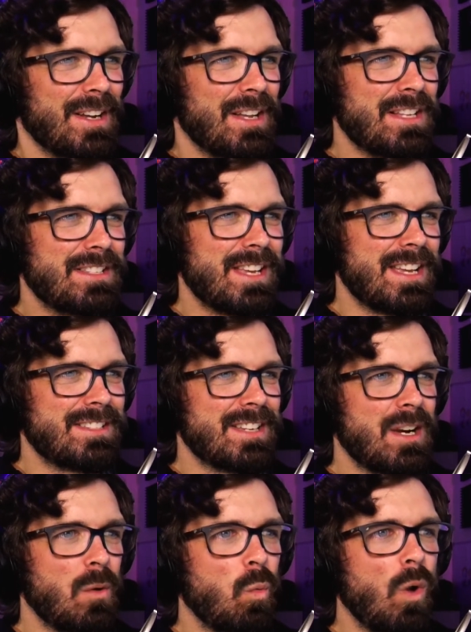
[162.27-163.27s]
It says,
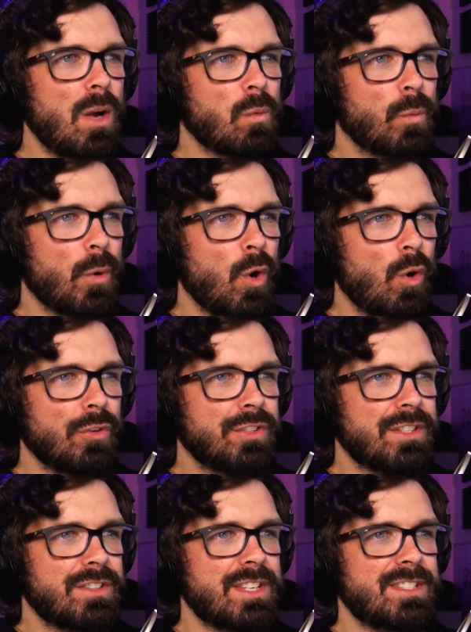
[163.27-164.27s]
what role
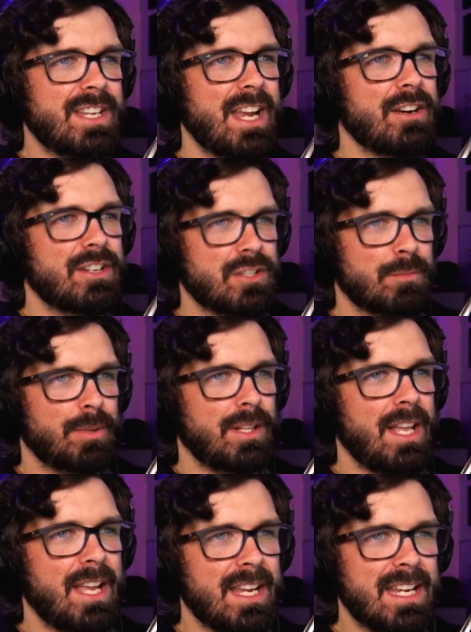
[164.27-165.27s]
did this character
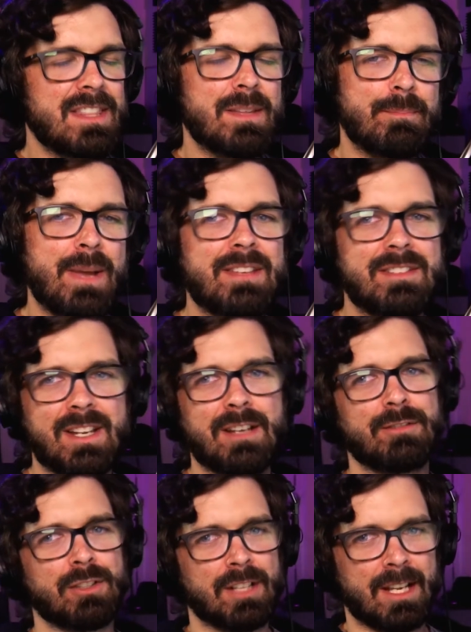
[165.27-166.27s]
play in the best day
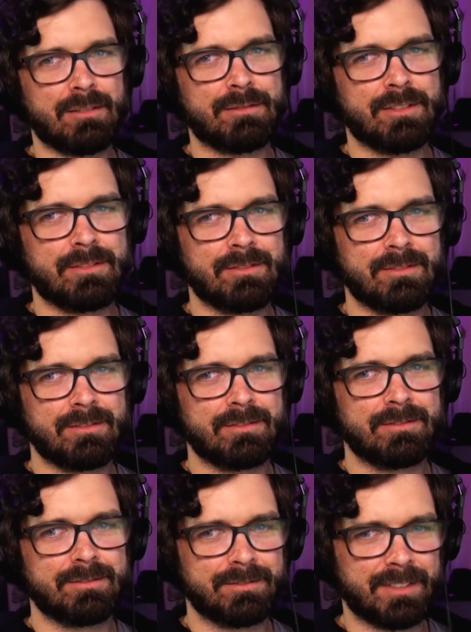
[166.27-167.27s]
of your life?
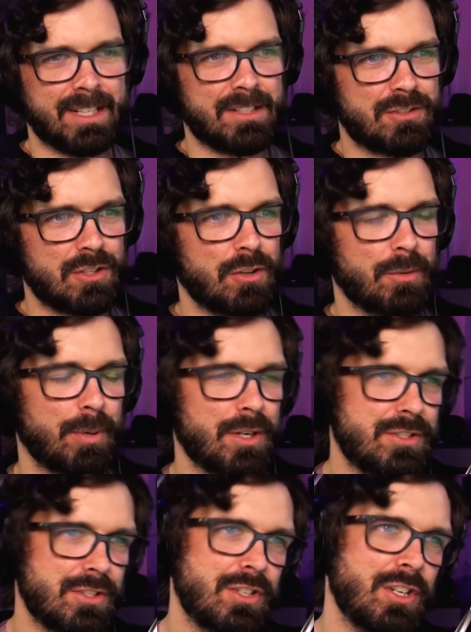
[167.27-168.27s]
Okay, so the
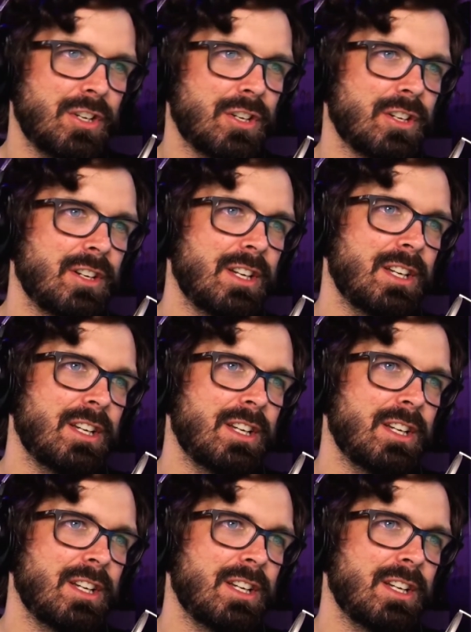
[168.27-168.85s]
person to your